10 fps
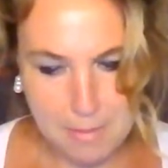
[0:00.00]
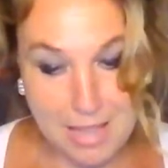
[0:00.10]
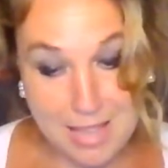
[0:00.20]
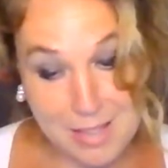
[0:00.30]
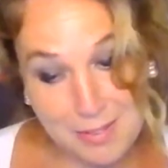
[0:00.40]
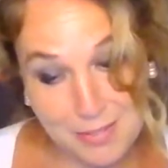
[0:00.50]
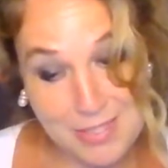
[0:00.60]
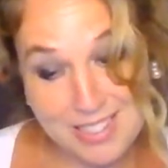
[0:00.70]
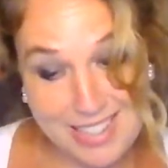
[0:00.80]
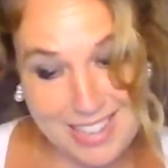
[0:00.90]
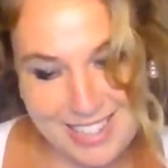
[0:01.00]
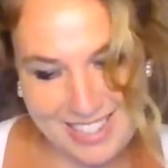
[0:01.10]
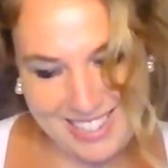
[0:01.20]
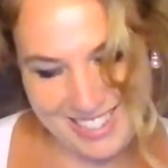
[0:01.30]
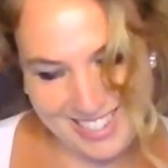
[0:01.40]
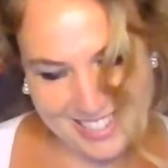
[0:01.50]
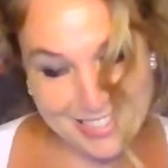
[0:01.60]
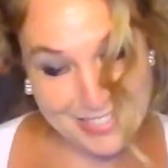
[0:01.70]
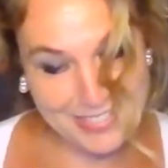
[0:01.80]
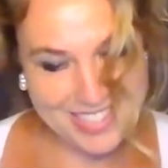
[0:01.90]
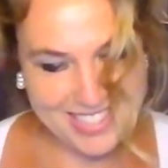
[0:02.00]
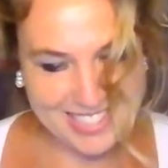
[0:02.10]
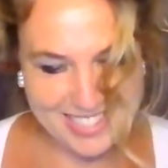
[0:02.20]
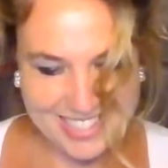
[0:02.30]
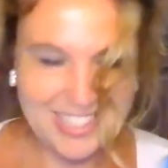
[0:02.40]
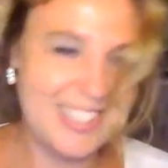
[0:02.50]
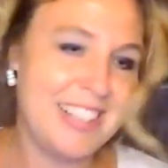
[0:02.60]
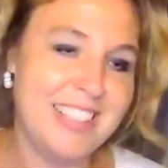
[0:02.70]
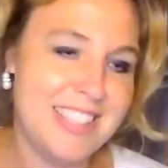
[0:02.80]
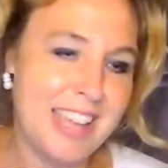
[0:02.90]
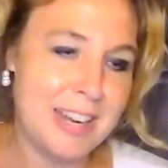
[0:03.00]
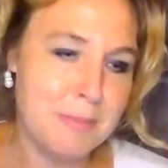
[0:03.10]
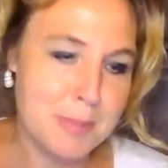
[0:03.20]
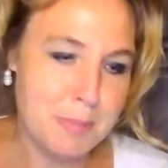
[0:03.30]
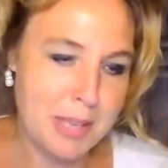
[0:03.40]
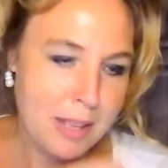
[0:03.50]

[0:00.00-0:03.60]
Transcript: and really, so is Douglas Adams. But